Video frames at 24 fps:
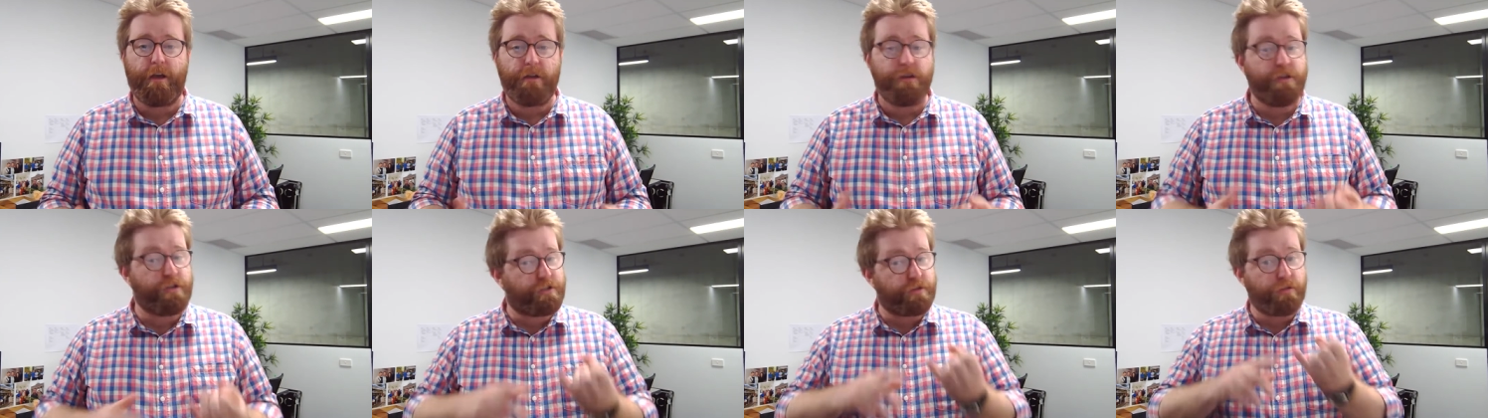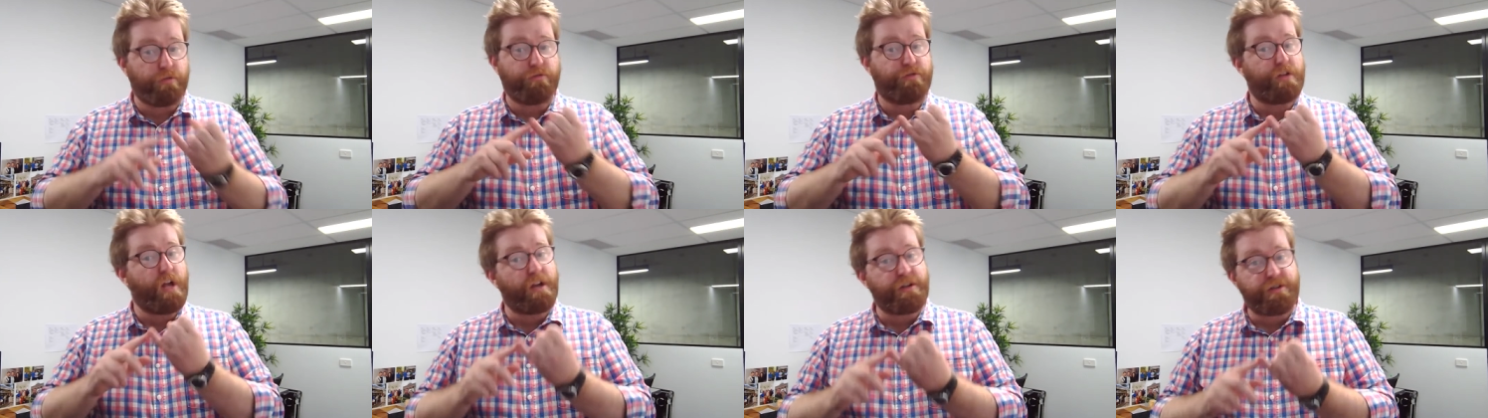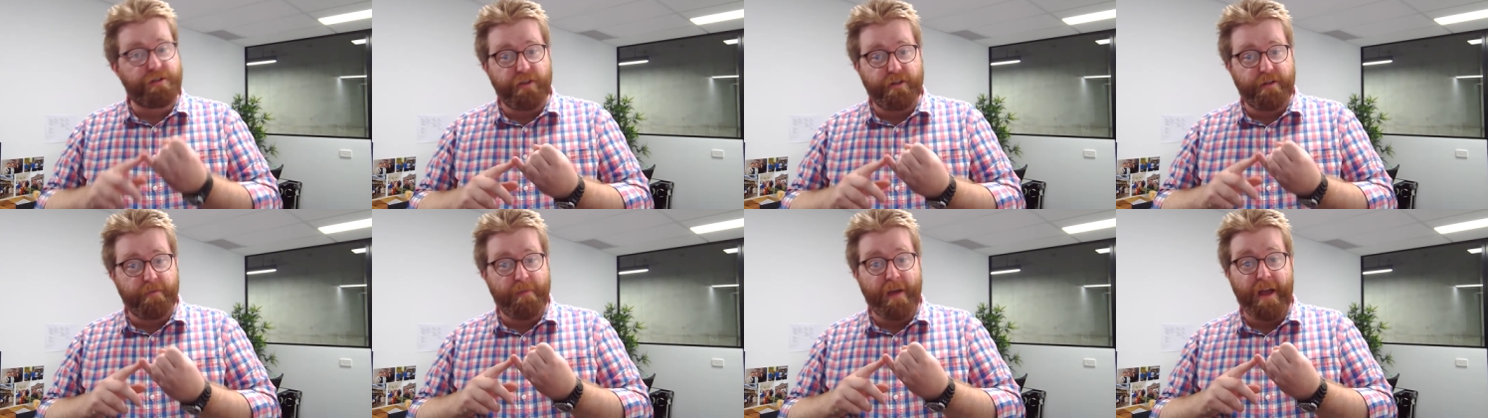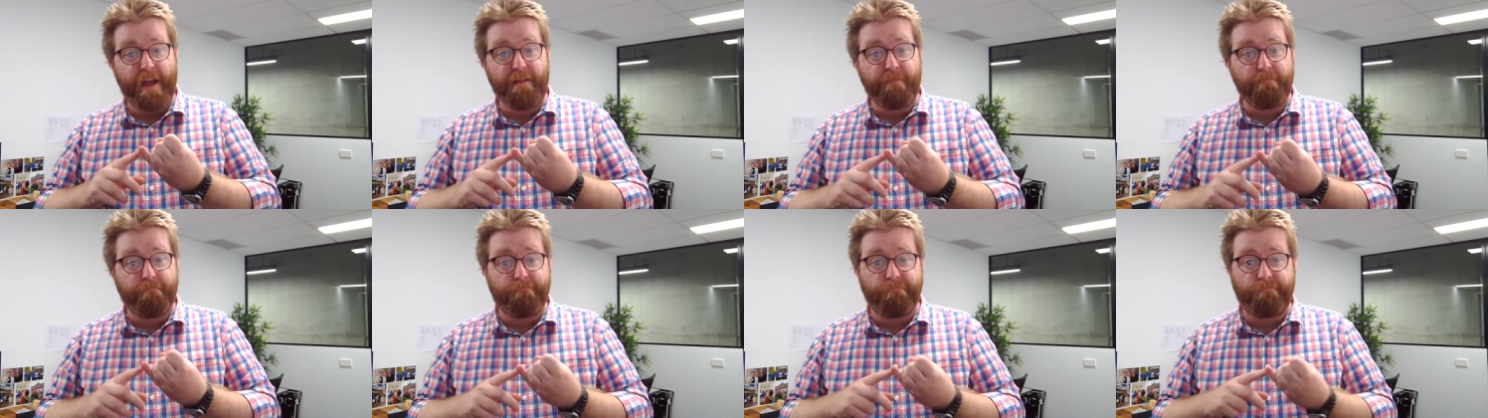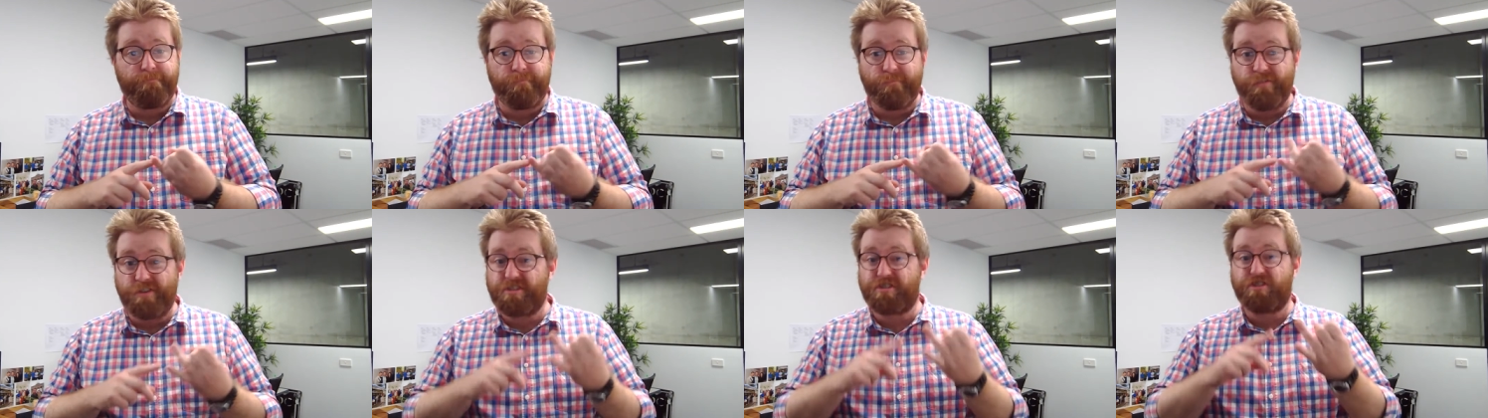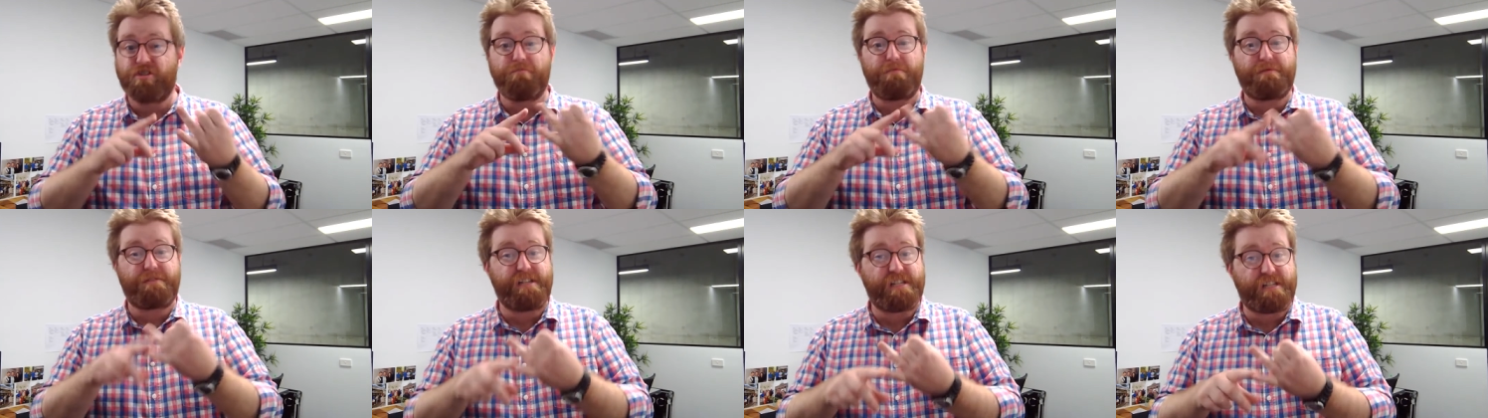You still judge the debate, you
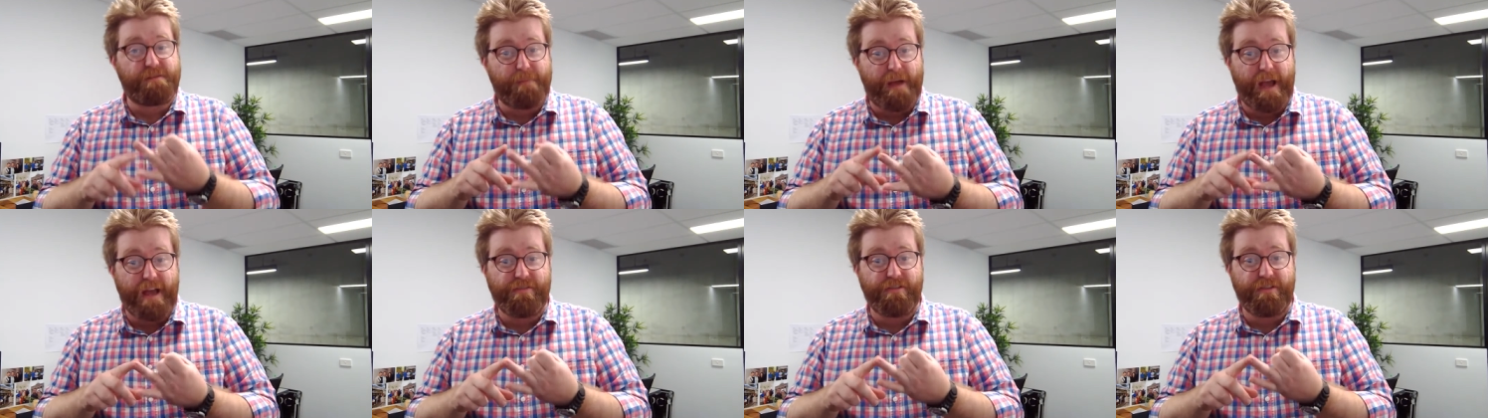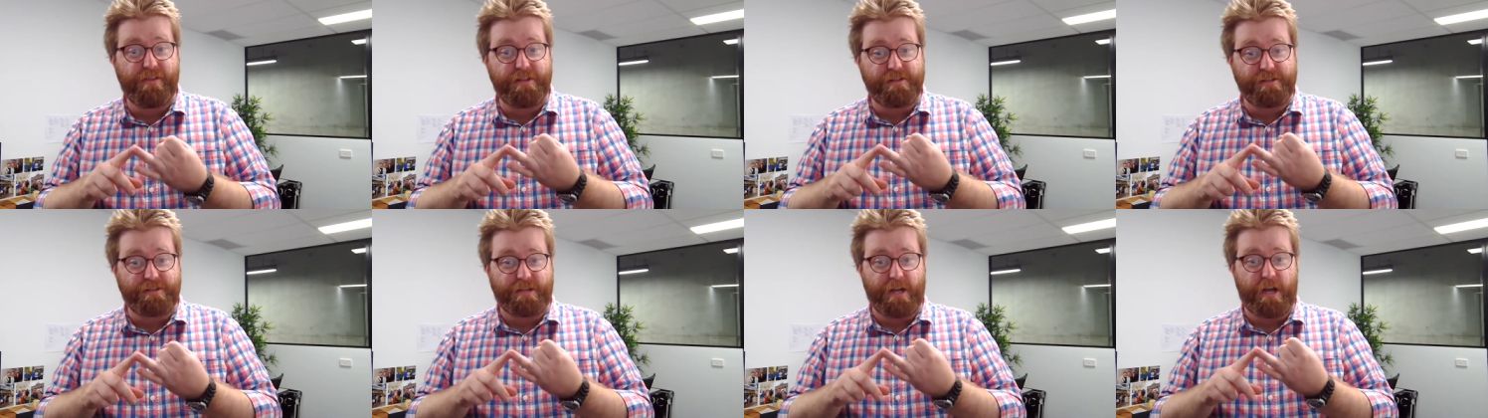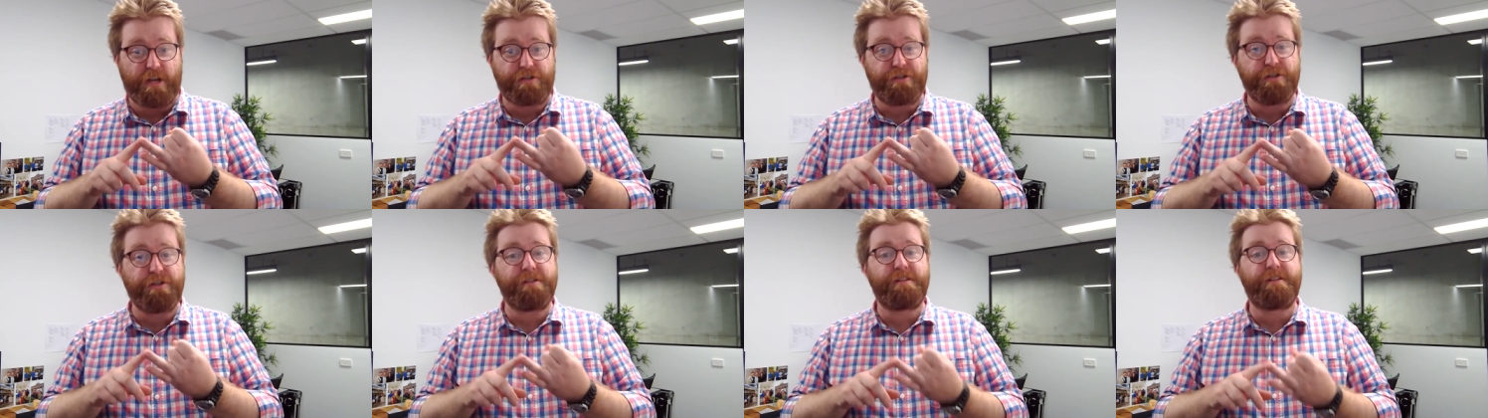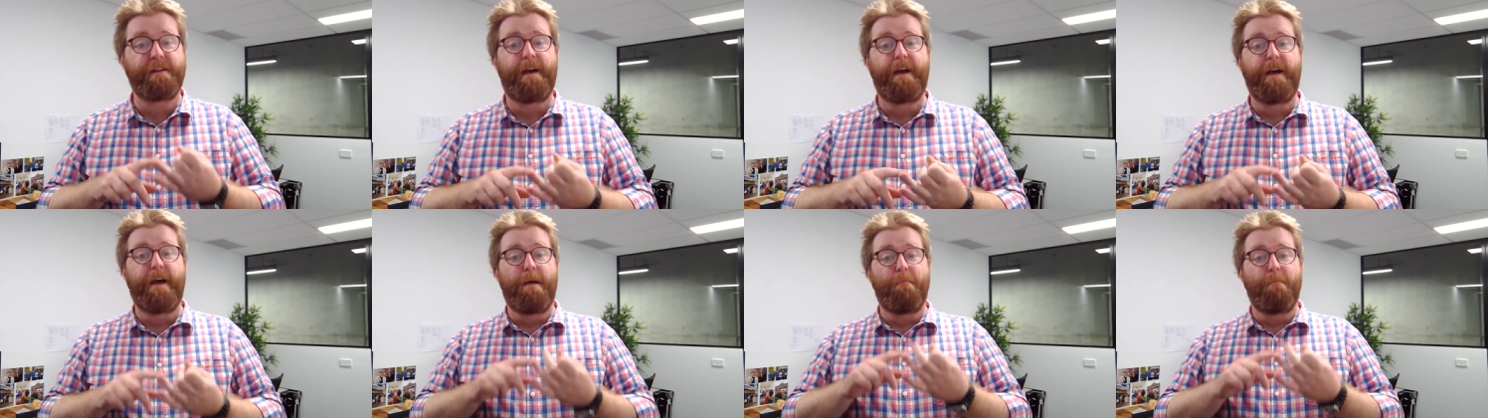still participate in the discussions,